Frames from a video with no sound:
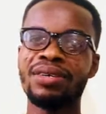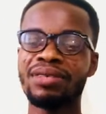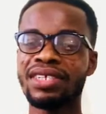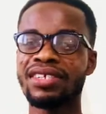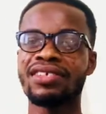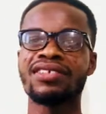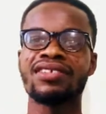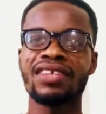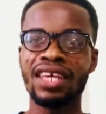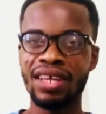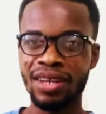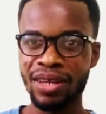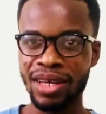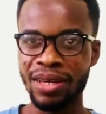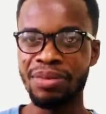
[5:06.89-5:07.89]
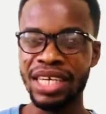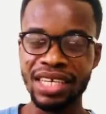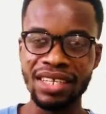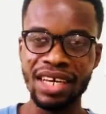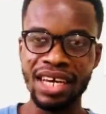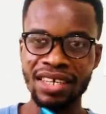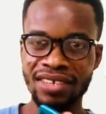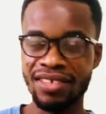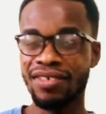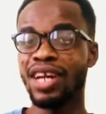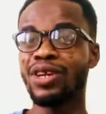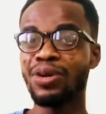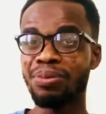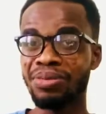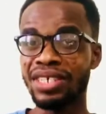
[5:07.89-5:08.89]
it is Sierra
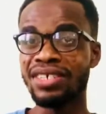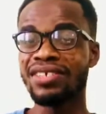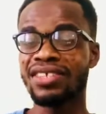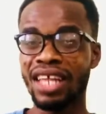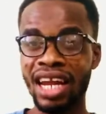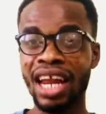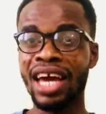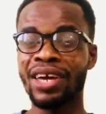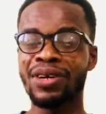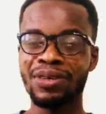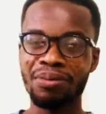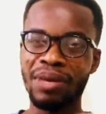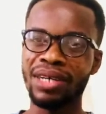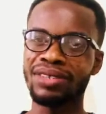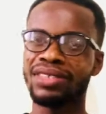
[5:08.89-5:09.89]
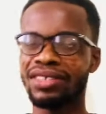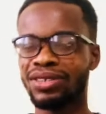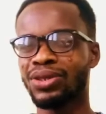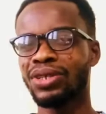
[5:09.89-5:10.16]
Leone means lion mountains.